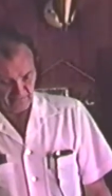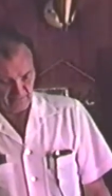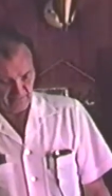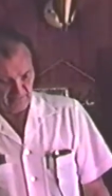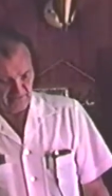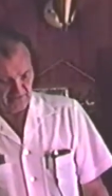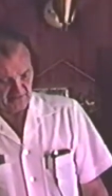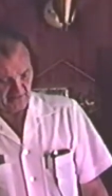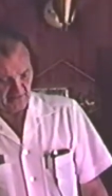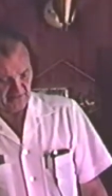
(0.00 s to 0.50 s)

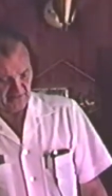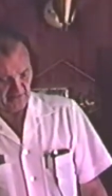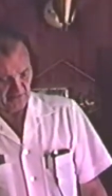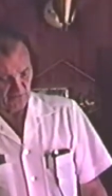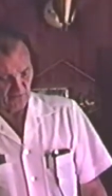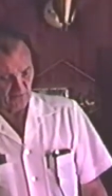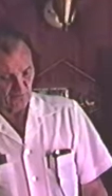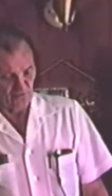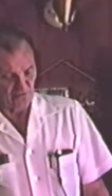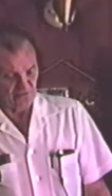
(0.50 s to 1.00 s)
in
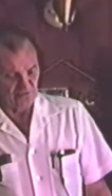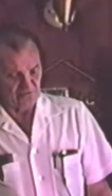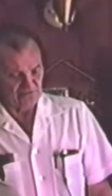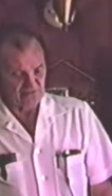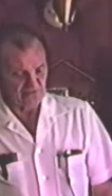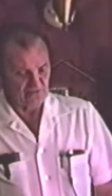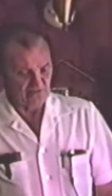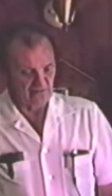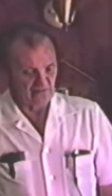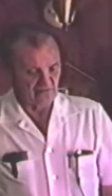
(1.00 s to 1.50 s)
other
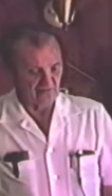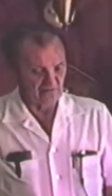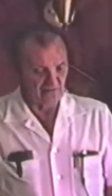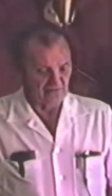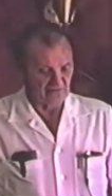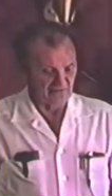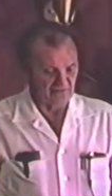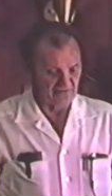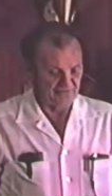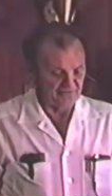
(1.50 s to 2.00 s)
words,
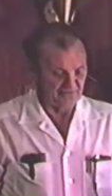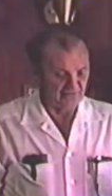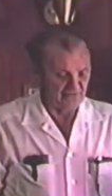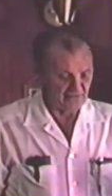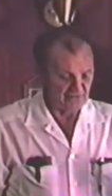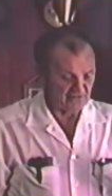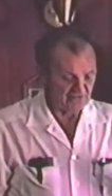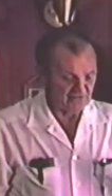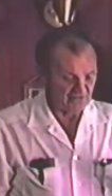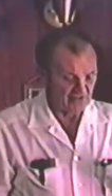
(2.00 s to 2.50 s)
the
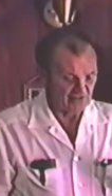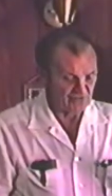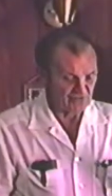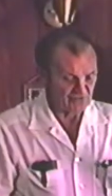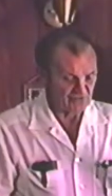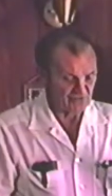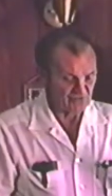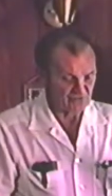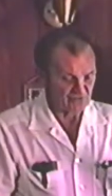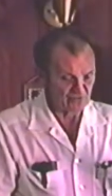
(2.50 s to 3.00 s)
dignity of
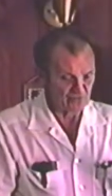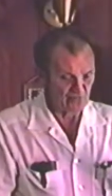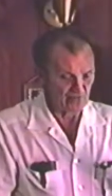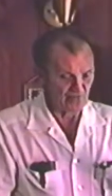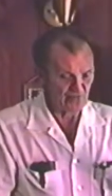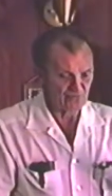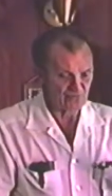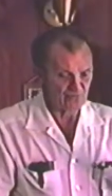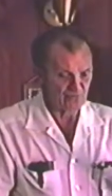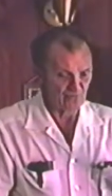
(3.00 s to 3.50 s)
Jesus
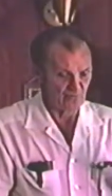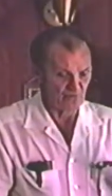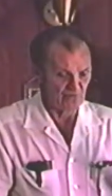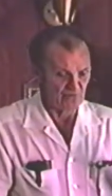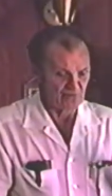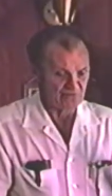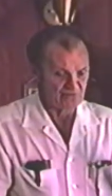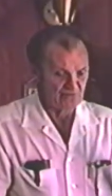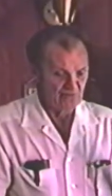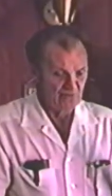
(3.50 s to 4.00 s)
Christ
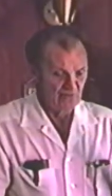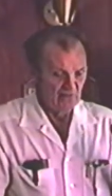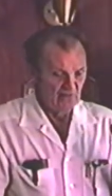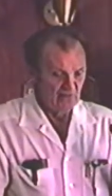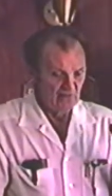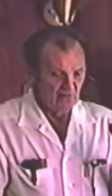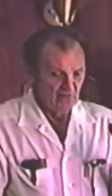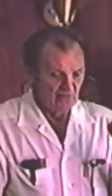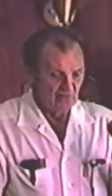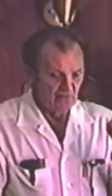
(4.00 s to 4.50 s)
was
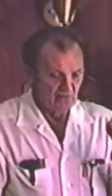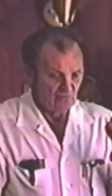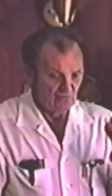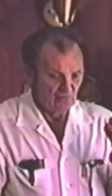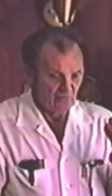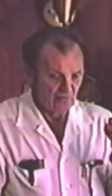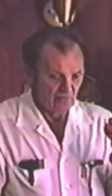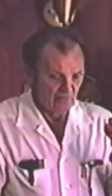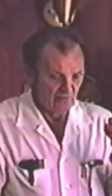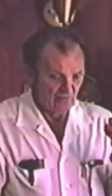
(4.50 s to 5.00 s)

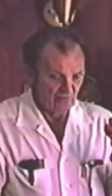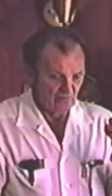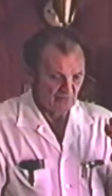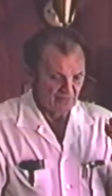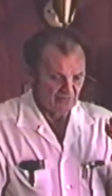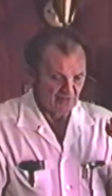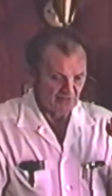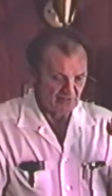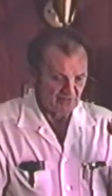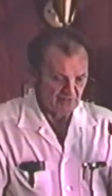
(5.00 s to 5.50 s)

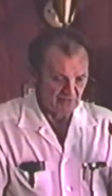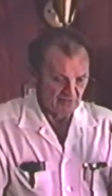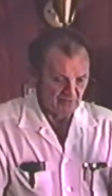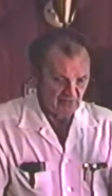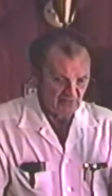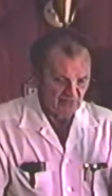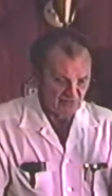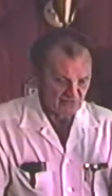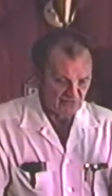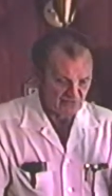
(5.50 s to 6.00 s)
dignity
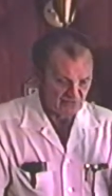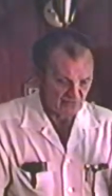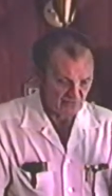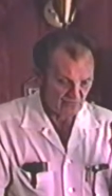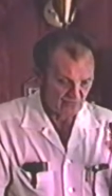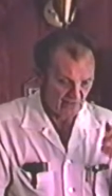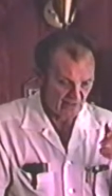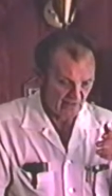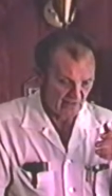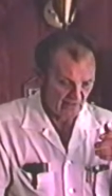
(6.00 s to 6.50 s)
means
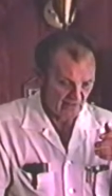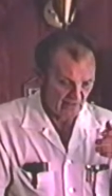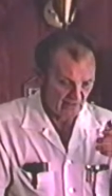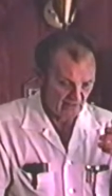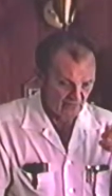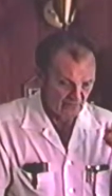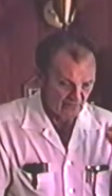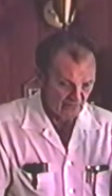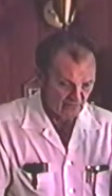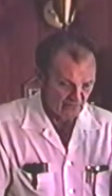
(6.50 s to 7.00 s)

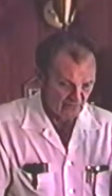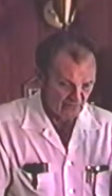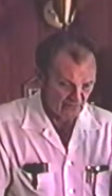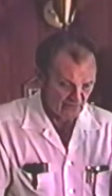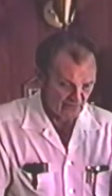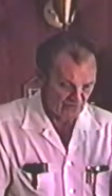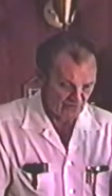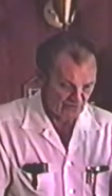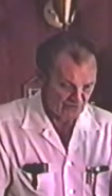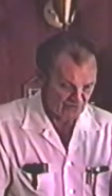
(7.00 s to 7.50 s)
um,
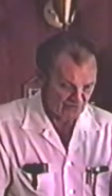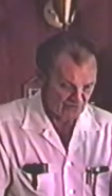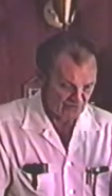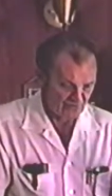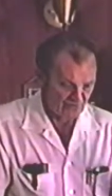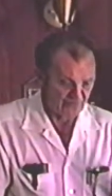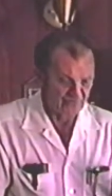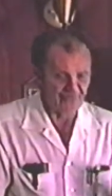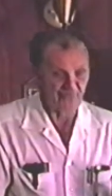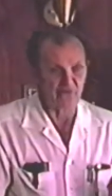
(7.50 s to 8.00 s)
a
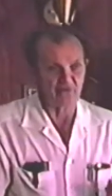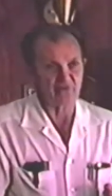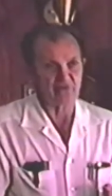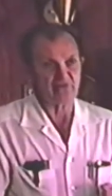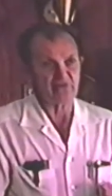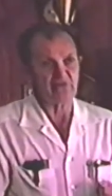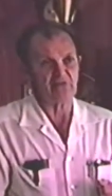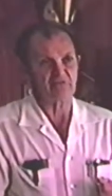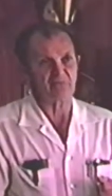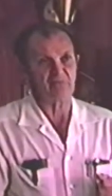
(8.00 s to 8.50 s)
certain
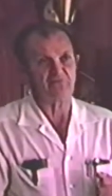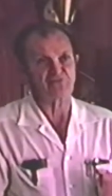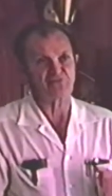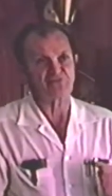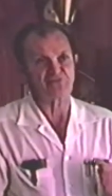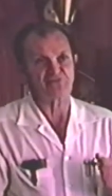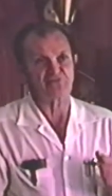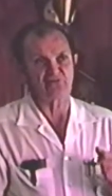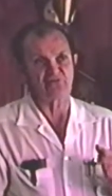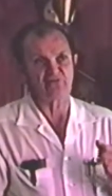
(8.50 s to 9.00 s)
authority, it means
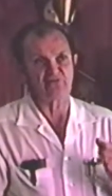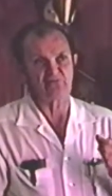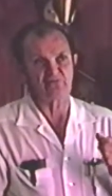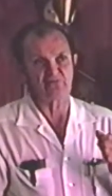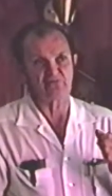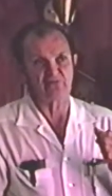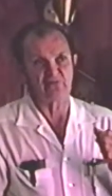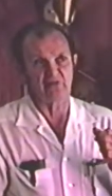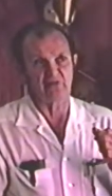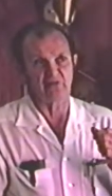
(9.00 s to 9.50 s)
a
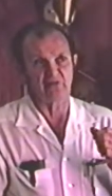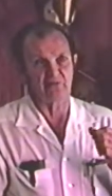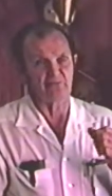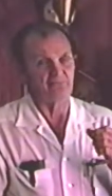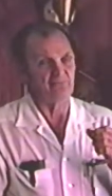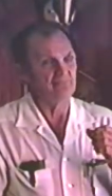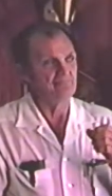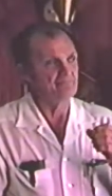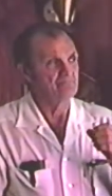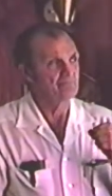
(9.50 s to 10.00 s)
certain
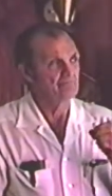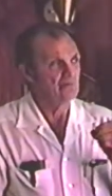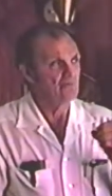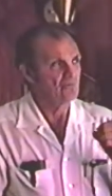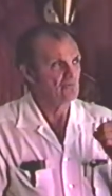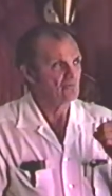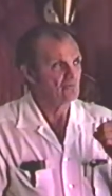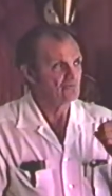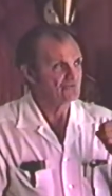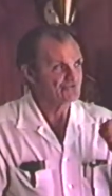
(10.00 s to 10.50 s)
um,
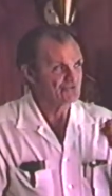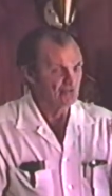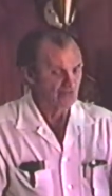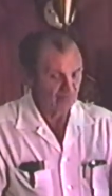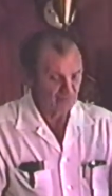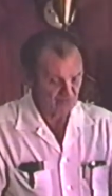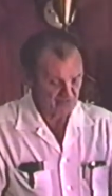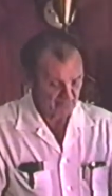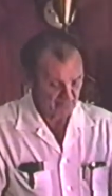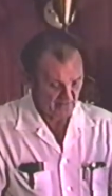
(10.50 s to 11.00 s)

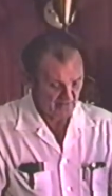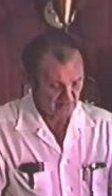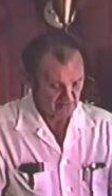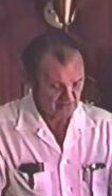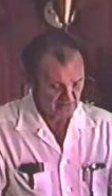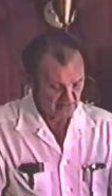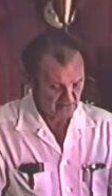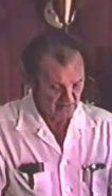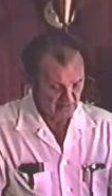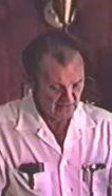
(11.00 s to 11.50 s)
self-respect,